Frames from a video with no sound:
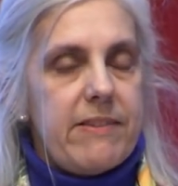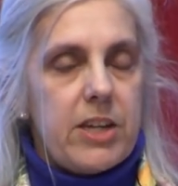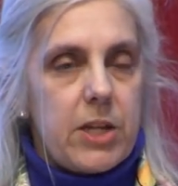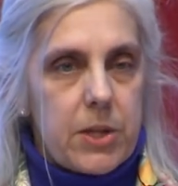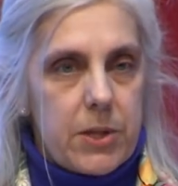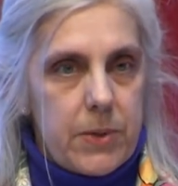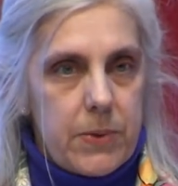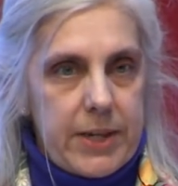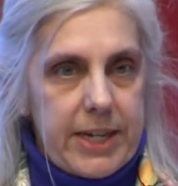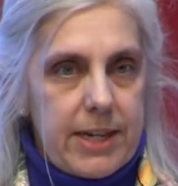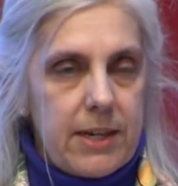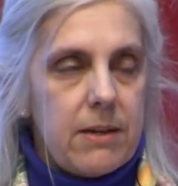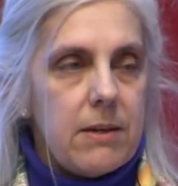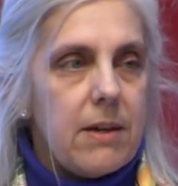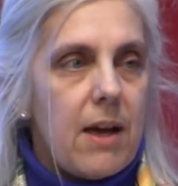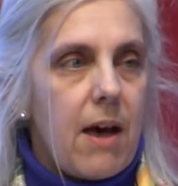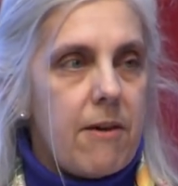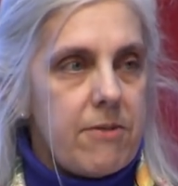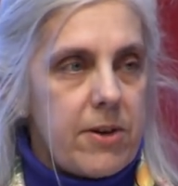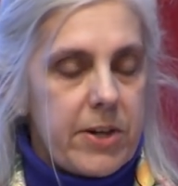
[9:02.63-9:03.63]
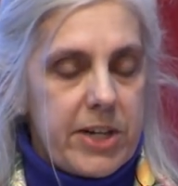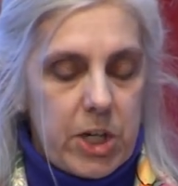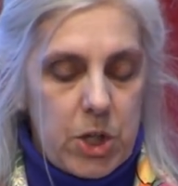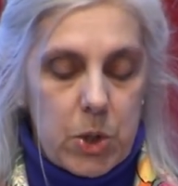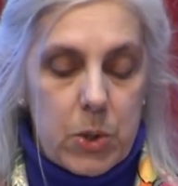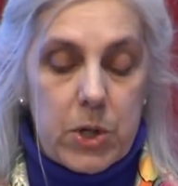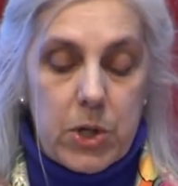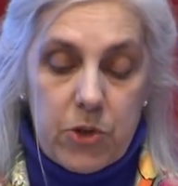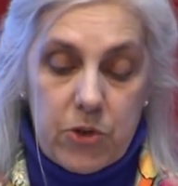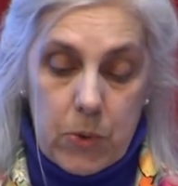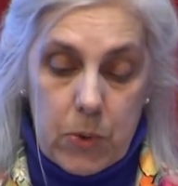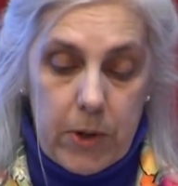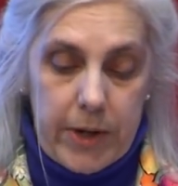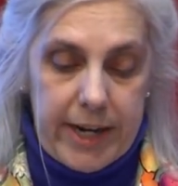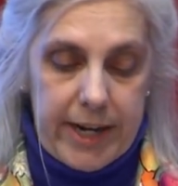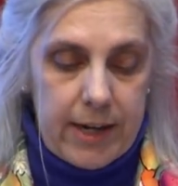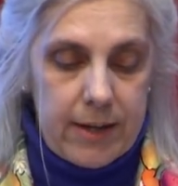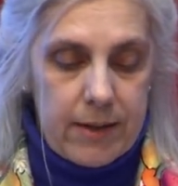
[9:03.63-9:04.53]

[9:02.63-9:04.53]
including a very short story,